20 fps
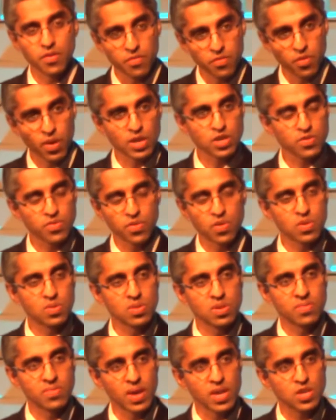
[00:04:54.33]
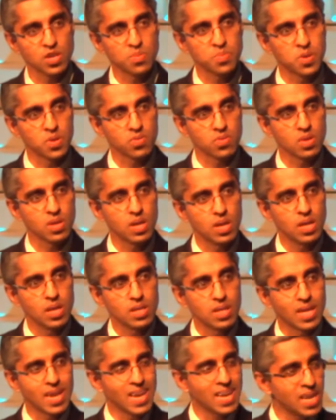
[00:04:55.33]
fresh fruits and vegetables
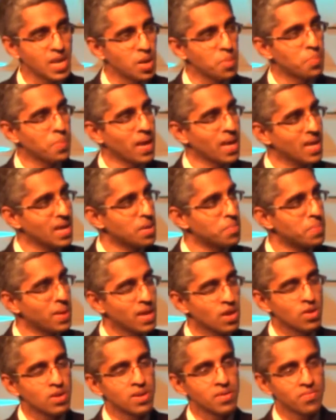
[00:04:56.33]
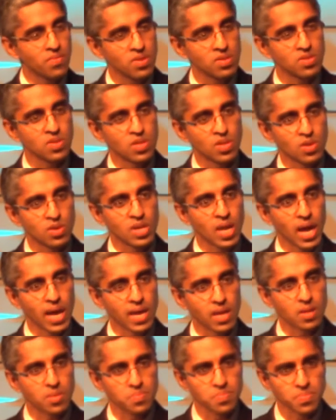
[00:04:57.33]
that ended up making a bigger difference in their
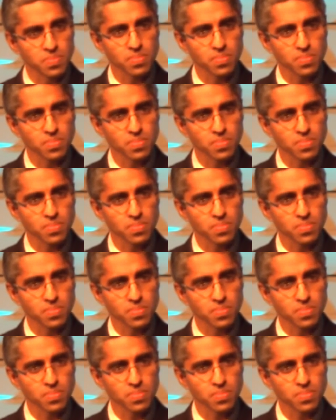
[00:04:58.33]
diet